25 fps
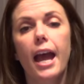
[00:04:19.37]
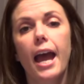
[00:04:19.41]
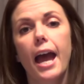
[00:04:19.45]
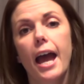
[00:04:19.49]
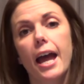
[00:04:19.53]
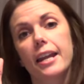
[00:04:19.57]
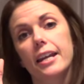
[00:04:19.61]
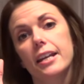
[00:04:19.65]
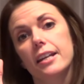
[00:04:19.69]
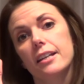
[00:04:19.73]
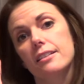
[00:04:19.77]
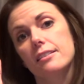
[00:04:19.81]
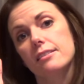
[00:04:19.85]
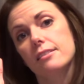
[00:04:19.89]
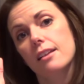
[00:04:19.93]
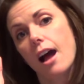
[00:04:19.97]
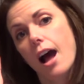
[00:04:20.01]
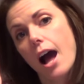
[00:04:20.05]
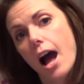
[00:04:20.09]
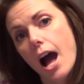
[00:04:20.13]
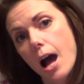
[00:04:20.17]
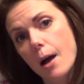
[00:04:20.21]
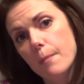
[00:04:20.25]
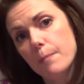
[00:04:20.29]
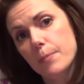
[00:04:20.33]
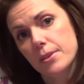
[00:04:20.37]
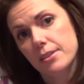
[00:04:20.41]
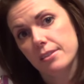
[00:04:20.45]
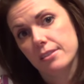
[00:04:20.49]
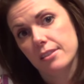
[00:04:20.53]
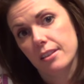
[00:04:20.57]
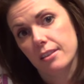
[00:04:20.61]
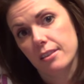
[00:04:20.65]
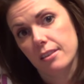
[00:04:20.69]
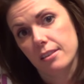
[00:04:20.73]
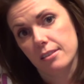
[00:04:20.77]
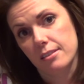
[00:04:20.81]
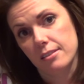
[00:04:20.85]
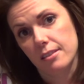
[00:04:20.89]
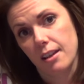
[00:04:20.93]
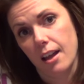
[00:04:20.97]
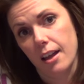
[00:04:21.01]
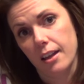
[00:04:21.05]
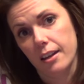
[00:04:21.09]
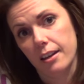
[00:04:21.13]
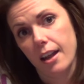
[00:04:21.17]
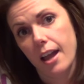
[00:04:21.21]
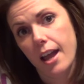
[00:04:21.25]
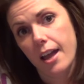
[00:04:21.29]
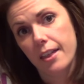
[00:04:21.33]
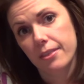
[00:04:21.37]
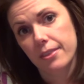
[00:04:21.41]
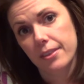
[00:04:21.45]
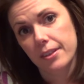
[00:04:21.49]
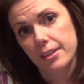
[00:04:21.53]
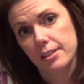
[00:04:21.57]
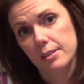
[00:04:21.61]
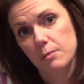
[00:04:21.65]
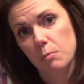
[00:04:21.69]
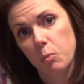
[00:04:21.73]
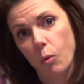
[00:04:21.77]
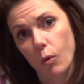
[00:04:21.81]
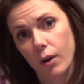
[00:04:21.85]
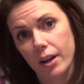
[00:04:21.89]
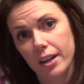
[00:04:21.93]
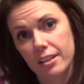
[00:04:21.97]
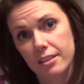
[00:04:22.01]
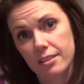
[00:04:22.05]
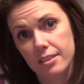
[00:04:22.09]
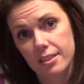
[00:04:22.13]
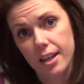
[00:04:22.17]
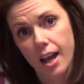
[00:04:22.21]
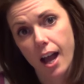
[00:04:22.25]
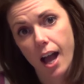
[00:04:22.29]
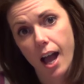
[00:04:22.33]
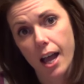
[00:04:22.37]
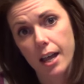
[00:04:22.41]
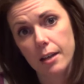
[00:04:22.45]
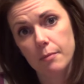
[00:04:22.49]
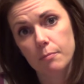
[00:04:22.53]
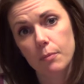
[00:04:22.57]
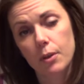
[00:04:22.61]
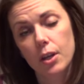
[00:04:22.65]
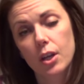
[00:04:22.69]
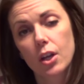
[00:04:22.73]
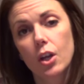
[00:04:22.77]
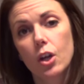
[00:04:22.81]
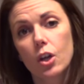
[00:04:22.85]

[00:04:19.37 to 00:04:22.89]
And it is opposite the sun at this point in time.